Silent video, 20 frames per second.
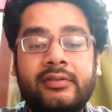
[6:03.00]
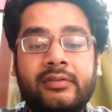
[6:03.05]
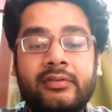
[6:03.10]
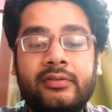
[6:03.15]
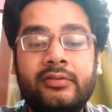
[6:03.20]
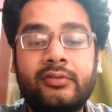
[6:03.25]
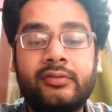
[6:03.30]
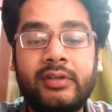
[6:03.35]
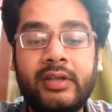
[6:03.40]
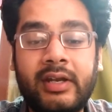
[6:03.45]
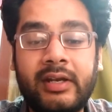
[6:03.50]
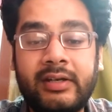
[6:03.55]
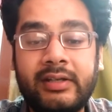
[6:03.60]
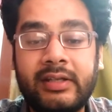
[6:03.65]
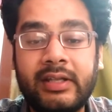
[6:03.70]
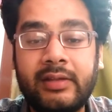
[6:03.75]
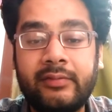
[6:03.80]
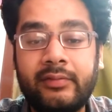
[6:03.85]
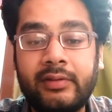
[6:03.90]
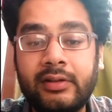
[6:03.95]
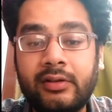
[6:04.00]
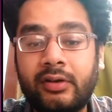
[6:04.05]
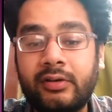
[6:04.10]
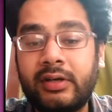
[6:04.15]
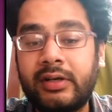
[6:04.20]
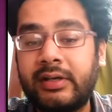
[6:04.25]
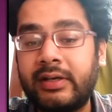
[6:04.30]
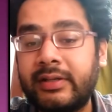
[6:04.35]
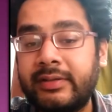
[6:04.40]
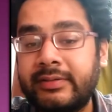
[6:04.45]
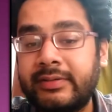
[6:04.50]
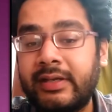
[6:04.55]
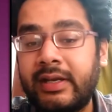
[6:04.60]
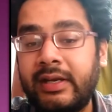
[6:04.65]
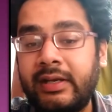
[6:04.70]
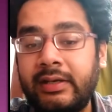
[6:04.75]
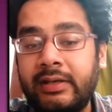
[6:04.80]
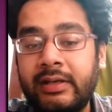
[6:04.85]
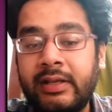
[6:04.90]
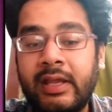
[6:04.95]
so that they will not
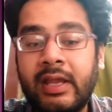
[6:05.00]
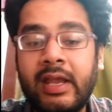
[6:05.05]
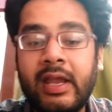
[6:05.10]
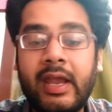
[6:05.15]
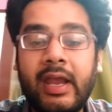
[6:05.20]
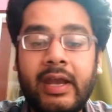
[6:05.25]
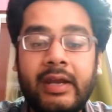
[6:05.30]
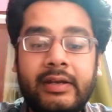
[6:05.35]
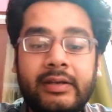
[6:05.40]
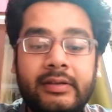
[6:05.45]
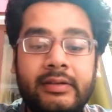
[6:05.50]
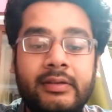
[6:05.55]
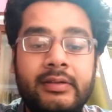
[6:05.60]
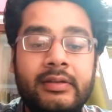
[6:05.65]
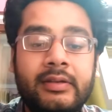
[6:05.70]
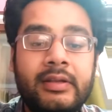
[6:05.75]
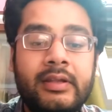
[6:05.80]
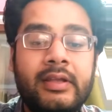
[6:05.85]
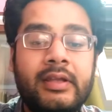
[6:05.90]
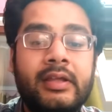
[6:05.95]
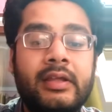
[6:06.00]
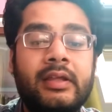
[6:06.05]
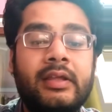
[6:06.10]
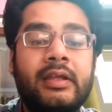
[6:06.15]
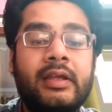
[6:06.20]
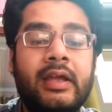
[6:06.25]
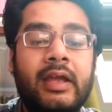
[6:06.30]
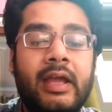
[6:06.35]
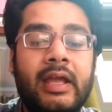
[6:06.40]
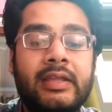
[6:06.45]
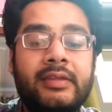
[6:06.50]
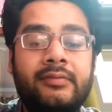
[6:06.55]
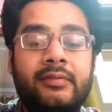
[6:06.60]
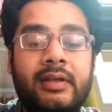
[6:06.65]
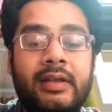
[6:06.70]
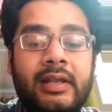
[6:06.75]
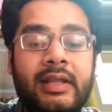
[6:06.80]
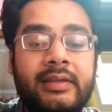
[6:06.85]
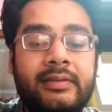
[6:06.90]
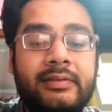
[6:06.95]
understand, and as
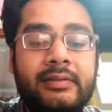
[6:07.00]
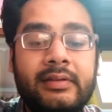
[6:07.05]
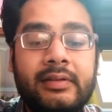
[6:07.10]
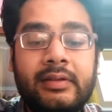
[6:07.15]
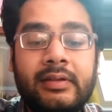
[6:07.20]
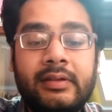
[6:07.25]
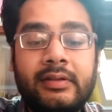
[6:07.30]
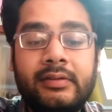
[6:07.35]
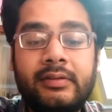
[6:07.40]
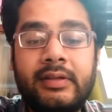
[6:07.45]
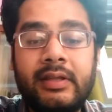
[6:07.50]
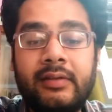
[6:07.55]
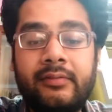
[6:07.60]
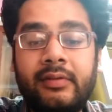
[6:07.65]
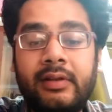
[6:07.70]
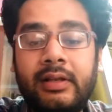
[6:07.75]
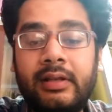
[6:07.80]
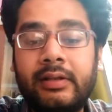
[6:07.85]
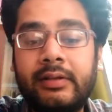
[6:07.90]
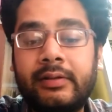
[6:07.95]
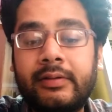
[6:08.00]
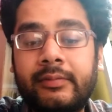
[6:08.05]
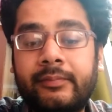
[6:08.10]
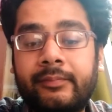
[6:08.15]
well as they will